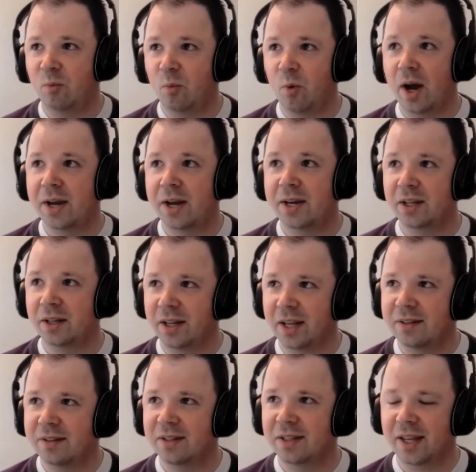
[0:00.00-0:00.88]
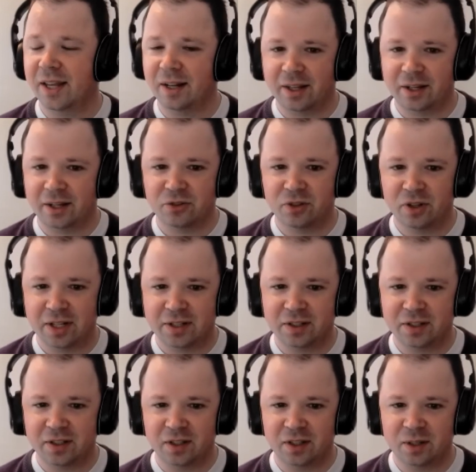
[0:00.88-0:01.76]
why do you need to get
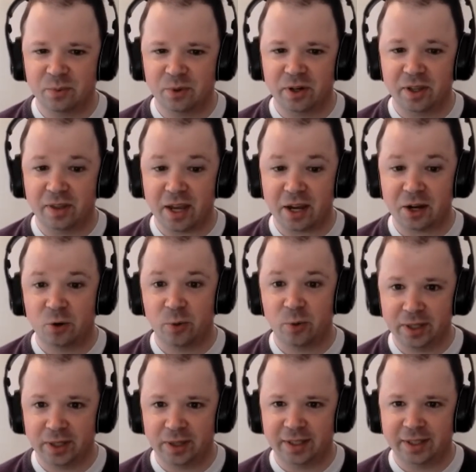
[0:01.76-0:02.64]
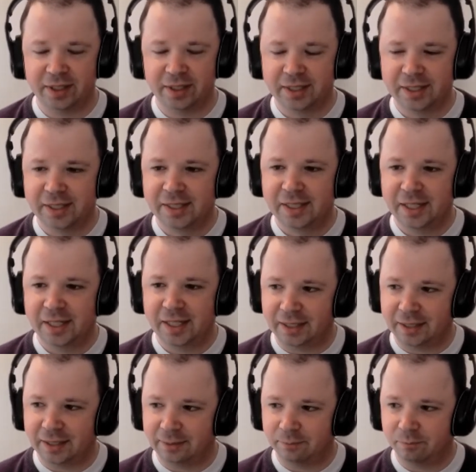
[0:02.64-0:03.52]
electrolytes into the body that quickly,
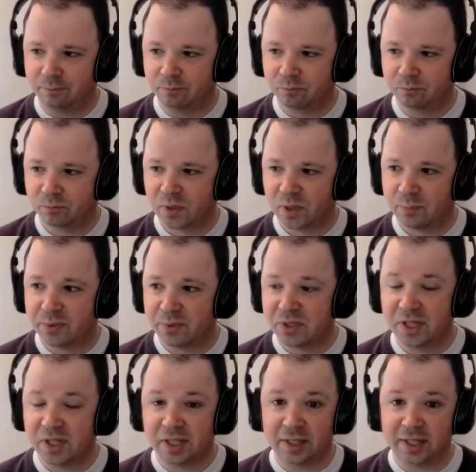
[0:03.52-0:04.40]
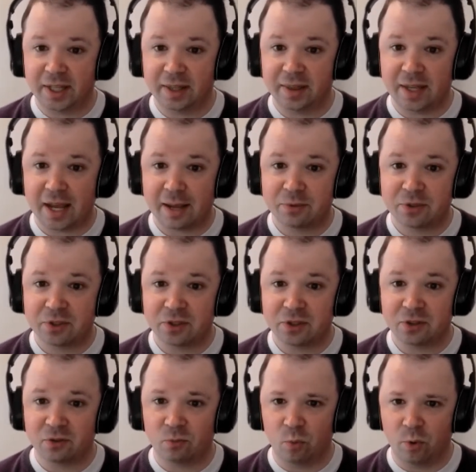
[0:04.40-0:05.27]
um, particularly in the
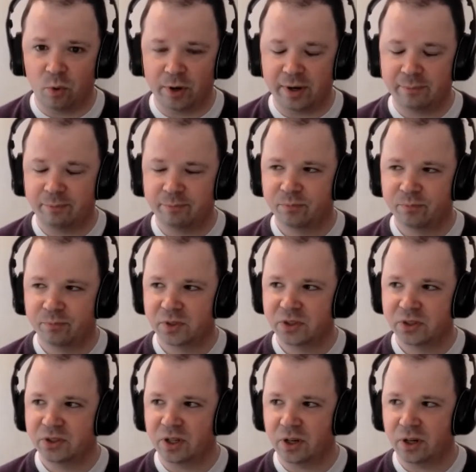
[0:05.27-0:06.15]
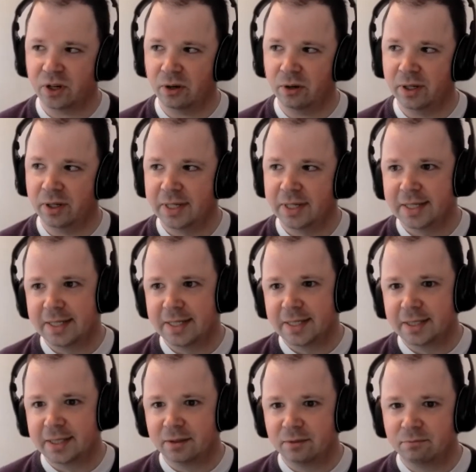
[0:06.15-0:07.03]
absence of water? So,
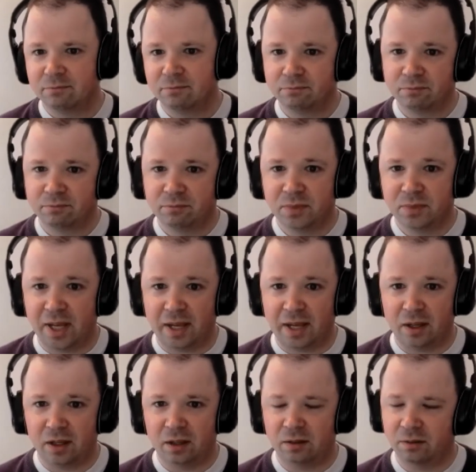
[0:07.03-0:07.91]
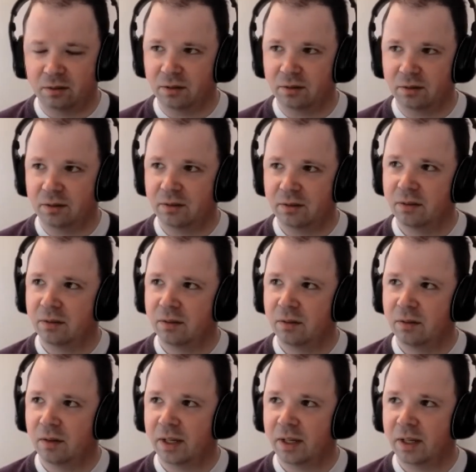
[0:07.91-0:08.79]
yeah, uh,
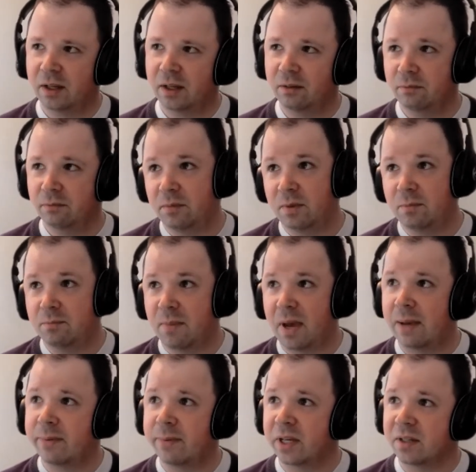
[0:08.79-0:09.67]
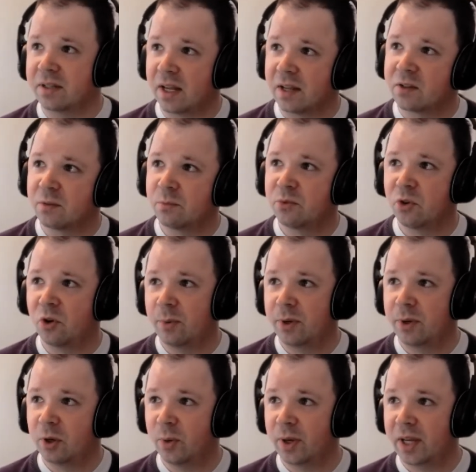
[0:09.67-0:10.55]
like uh, maybe it does absorb
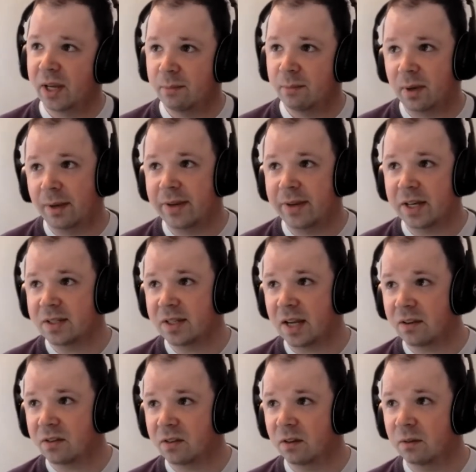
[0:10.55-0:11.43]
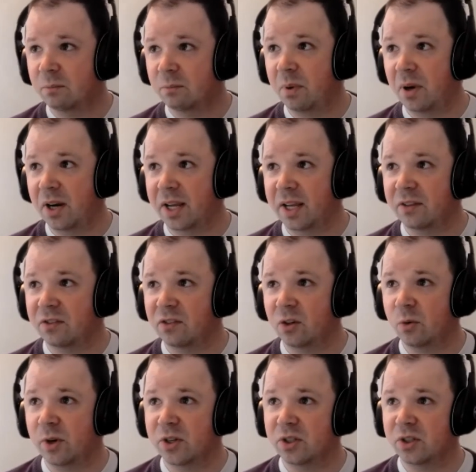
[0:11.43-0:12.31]
it quicker, maybe it doesn't. But I guess the
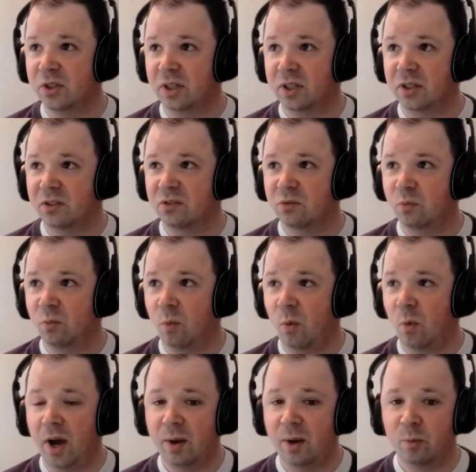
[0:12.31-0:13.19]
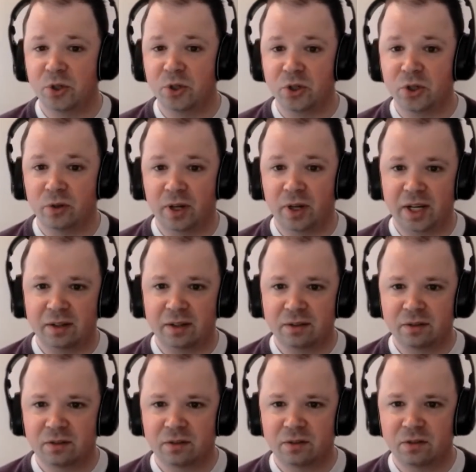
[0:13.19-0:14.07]
question is, why would you need
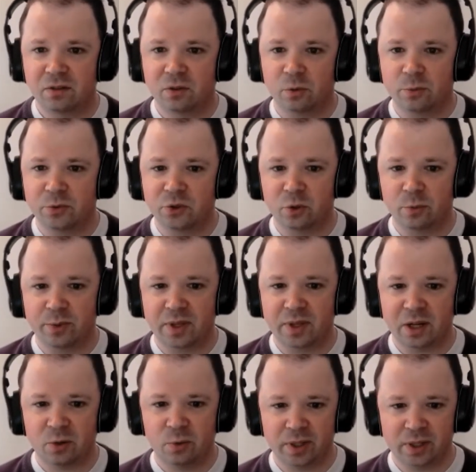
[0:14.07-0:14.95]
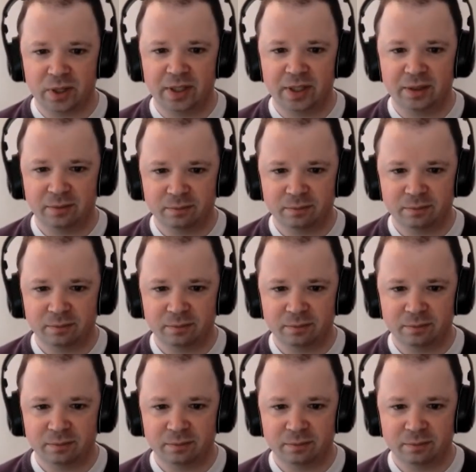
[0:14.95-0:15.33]
to absorb it that quickly?